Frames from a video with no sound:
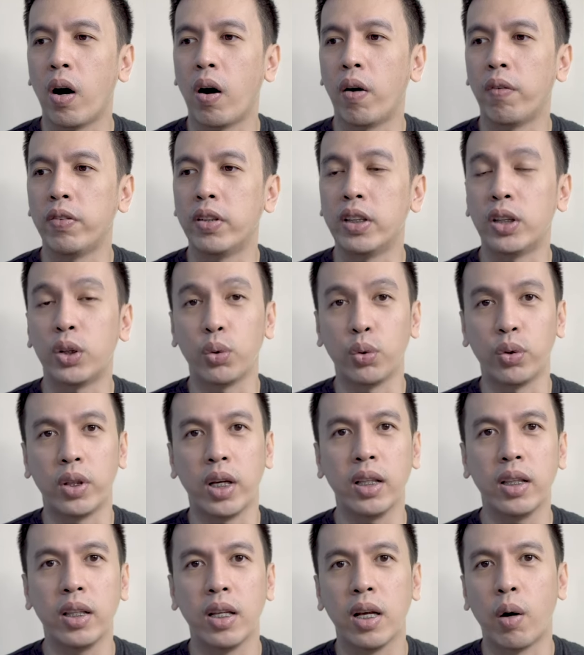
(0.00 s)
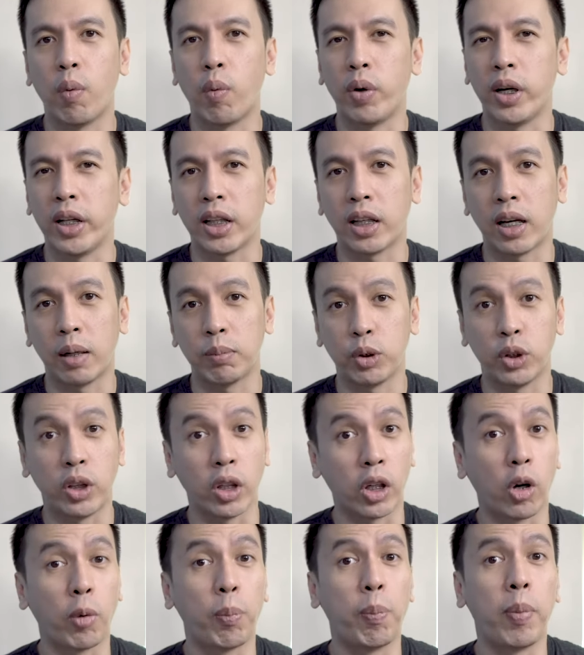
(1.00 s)
of the student when it comes to
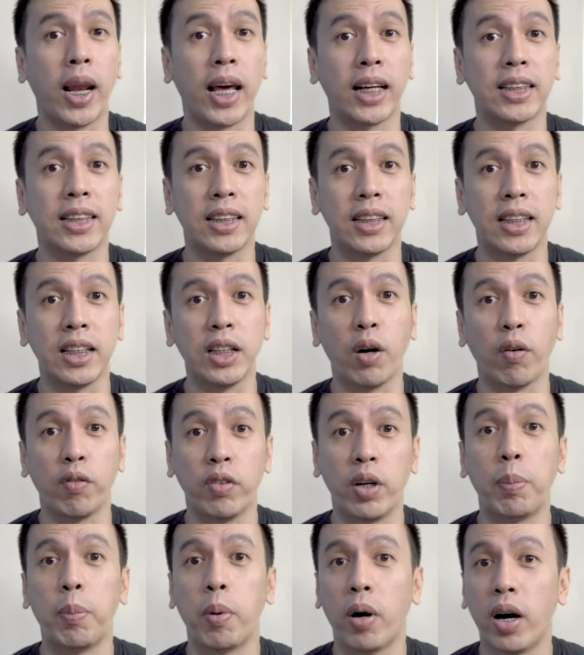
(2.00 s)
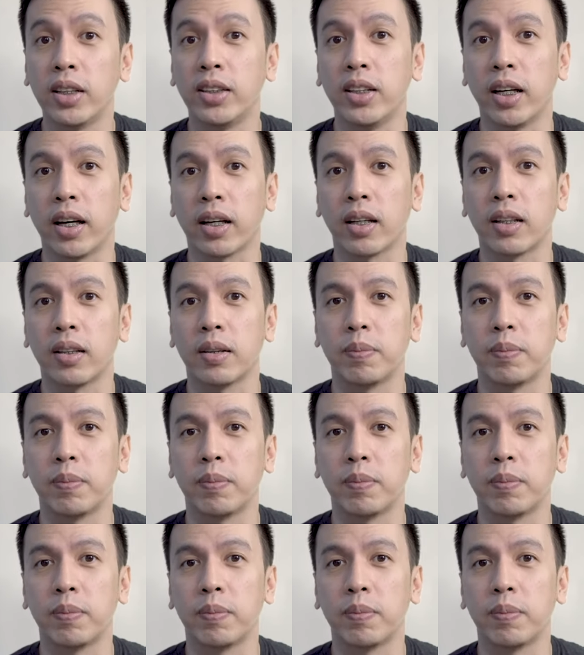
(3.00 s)
the complexity of their project.